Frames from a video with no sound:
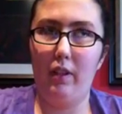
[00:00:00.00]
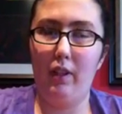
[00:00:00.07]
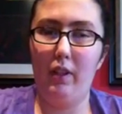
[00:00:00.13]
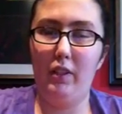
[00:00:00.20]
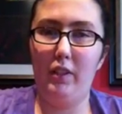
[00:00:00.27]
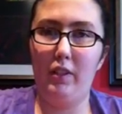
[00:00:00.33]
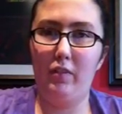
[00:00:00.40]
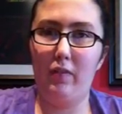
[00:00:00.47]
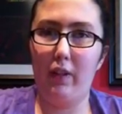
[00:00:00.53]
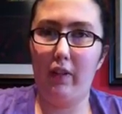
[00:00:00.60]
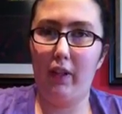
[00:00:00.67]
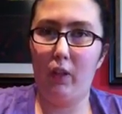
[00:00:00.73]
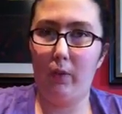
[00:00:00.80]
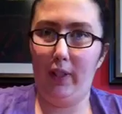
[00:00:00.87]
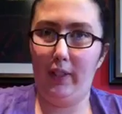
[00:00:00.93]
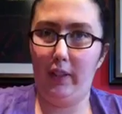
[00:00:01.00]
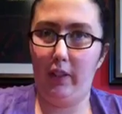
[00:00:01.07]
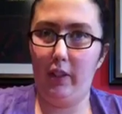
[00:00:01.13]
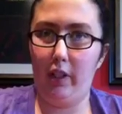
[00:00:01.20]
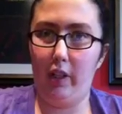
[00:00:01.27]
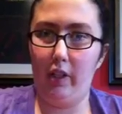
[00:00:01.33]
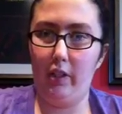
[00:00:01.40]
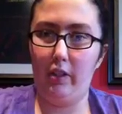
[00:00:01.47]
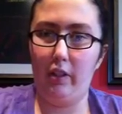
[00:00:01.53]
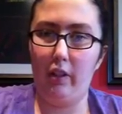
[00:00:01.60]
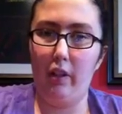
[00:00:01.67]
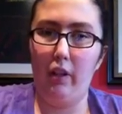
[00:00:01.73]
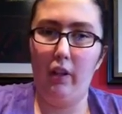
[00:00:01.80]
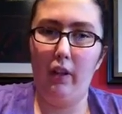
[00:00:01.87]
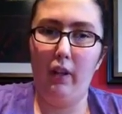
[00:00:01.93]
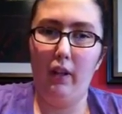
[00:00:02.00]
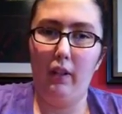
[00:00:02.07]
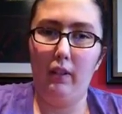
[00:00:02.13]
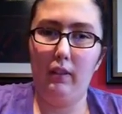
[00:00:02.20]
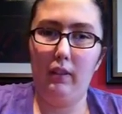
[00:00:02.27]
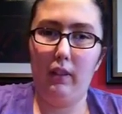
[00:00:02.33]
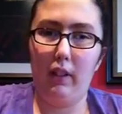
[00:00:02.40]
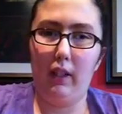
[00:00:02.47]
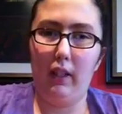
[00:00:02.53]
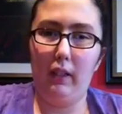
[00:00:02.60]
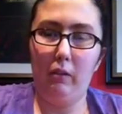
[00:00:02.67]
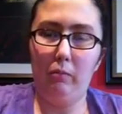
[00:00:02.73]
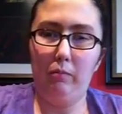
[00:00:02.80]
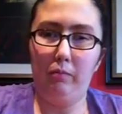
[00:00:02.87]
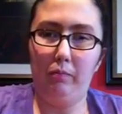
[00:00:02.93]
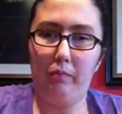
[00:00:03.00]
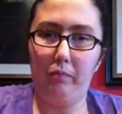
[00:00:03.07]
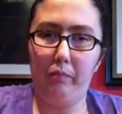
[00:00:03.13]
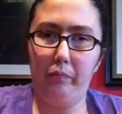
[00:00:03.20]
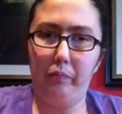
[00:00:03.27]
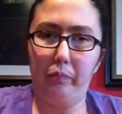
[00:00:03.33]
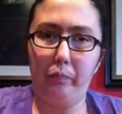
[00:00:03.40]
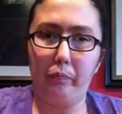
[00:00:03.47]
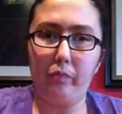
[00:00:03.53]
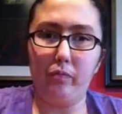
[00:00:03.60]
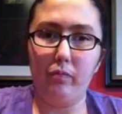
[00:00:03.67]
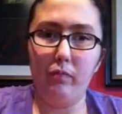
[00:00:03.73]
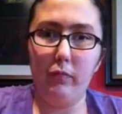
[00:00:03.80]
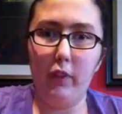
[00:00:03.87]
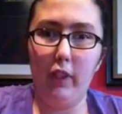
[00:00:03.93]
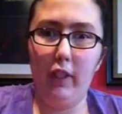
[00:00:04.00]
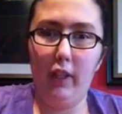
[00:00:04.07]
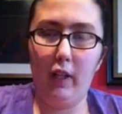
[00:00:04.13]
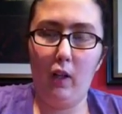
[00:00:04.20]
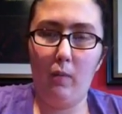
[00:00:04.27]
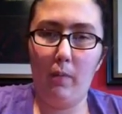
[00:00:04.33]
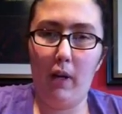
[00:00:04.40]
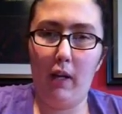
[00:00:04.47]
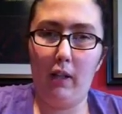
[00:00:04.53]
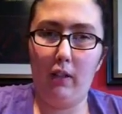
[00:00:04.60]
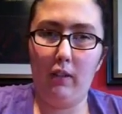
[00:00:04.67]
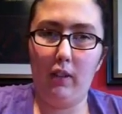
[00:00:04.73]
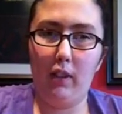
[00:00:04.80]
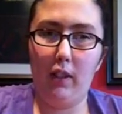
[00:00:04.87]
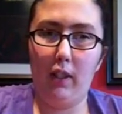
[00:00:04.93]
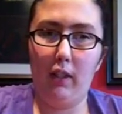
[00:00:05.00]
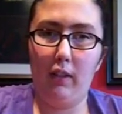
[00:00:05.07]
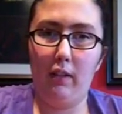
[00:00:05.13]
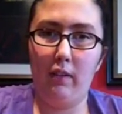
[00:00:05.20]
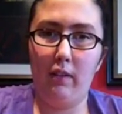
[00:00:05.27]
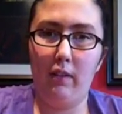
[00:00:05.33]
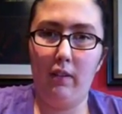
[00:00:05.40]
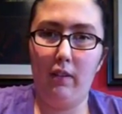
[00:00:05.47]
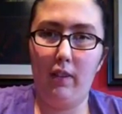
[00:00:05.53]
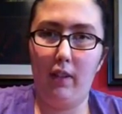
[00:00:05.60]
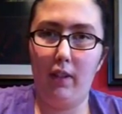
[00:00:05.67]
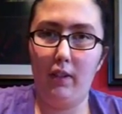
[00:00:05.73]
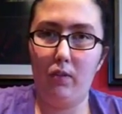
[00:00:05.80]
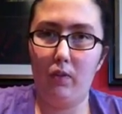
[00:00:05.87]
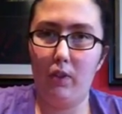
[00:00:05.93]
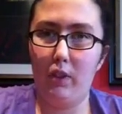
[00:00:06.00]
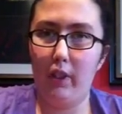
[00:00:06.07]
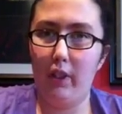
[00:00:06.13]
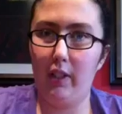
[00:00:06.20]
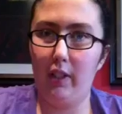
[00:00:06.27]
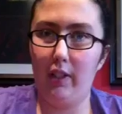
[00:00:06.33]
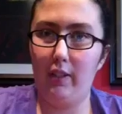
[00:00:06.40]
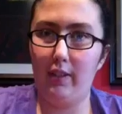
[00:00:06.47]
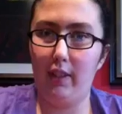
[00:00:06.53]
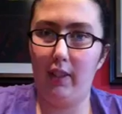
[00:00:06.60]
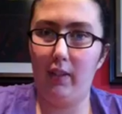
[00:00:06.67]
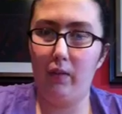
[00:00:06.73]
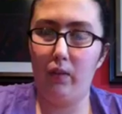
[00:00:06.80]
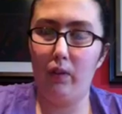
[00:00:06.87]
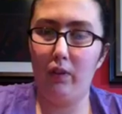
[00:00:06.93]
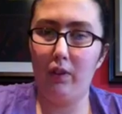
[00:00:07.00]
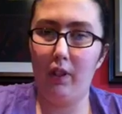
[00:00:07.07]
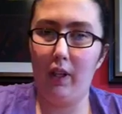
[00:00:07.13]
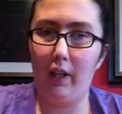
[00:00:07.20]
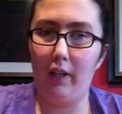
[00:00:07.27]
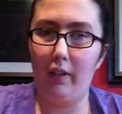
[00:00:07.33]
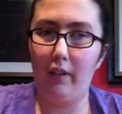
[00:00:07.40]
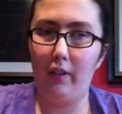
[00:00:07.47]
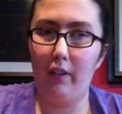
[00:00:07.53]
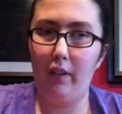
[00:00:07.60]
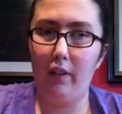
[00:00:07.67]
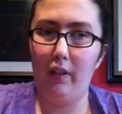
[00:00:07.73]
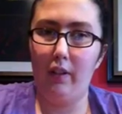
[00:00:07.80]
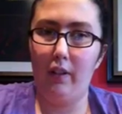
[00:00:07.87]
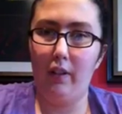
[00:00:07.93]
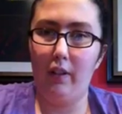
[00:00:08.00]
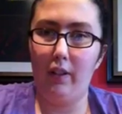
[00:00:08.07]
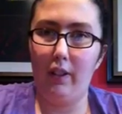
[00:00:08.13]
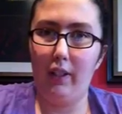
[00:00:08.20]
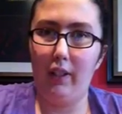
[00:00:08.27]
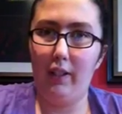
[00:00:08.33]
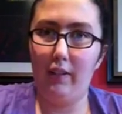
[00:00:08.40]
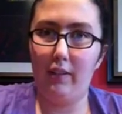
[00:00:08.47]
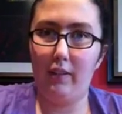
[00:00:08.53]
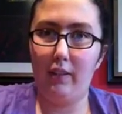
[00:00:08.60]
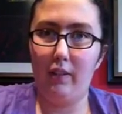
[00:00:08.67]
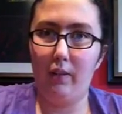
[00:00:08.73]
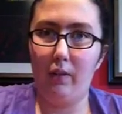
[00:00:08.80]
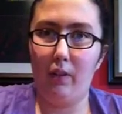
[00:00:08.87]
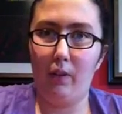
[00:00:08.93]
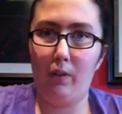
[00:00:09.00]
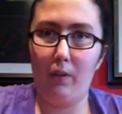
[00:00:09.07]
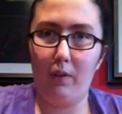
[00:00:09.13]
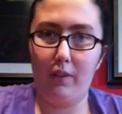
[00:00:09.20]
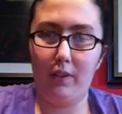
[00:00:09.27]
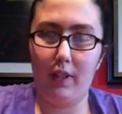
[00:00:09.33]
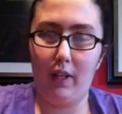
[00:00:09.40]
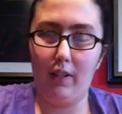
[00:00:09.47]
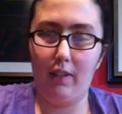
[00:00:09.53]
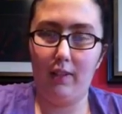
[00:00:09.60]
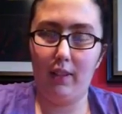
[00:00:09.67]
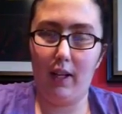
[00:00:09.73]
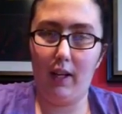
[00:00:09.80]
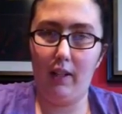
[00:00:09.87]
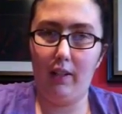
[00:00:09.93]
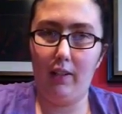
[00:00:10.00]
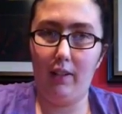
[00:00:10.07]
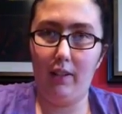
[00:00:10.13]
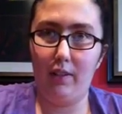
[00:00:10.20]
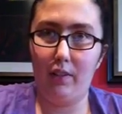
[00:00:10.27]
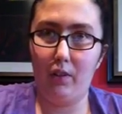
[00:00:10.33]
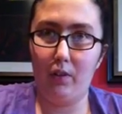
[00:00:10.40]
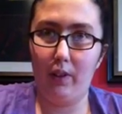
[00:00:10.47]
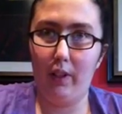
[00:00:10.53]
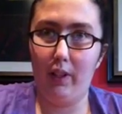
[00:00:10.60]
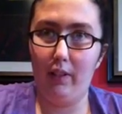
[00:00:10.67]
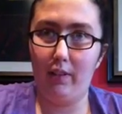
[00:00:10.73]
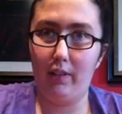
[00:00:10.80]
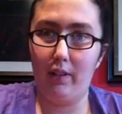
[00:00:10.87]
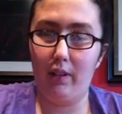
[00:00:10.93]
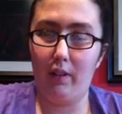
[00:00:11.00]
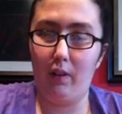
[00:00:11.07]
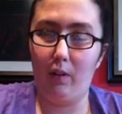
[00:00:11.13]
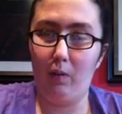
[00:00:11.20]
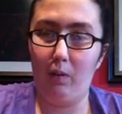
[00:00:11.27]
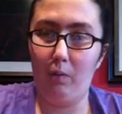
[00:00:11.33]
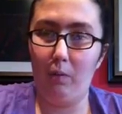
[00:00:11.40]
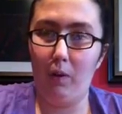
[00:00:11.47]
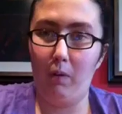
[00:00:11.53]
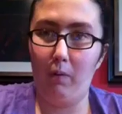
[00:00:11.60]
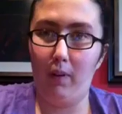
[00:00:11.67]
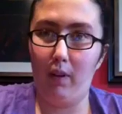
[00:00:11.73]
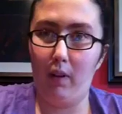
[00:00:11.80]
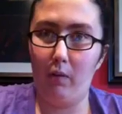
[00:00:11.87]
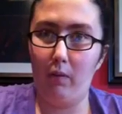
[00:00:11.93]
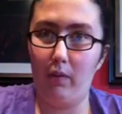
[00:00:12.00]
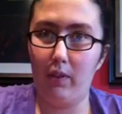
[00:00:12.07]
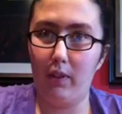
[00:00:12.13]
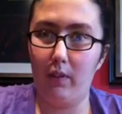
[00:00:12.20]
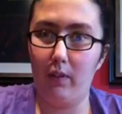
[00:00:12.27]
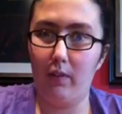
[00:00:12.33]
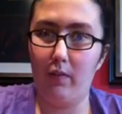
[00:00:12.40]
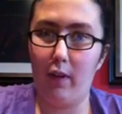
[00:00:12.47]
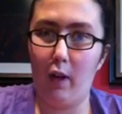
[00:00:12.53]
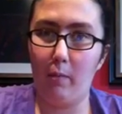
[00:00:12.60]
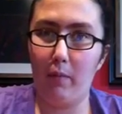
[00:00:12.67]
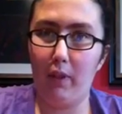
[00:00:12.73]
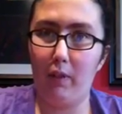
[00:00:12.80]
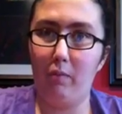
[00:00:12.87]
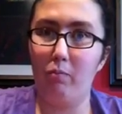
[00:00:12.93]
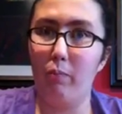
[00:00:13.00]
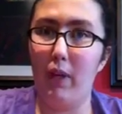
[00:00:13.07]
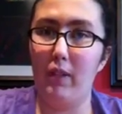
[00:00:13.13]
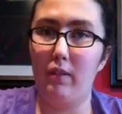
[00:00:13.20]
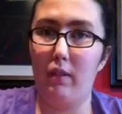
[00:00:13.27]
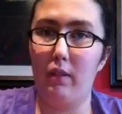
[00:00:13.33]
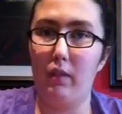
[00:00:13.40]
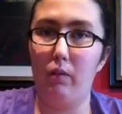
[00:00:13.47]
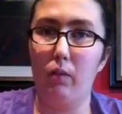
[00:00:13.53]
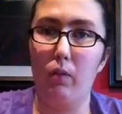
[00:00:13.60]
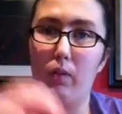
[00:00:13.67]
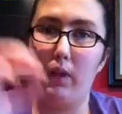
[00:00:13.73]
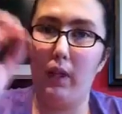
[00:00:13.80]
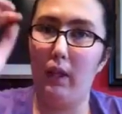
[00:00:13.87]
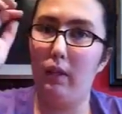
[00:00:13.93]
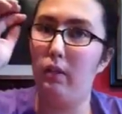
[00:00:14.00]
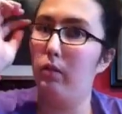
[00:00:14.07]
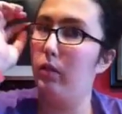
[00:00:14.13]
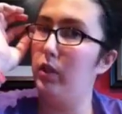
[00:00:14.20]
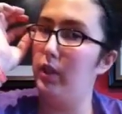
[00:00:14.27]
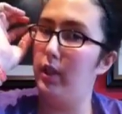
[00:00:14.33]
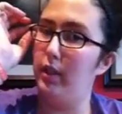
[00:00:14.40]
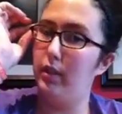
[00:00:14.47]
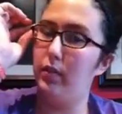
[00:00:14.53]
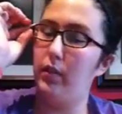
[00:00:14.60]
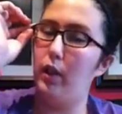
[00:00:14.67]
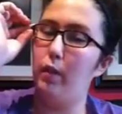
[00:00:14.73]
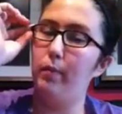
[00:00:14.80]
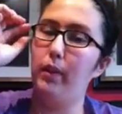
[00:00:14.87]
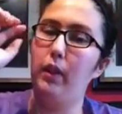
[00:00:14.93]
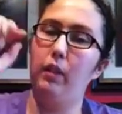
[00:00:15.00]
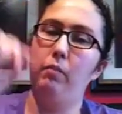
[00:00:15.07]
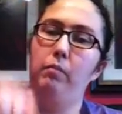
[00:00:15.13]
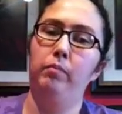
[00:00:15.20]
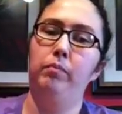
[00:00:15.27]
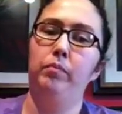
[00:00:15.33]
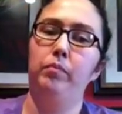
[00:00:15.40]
very quick to judge. Like, he automatically thinks Regina is evil, and he doesn't know the whole side of the story. He doesn't know what went on with Snow's family, basically ruining Regina's family.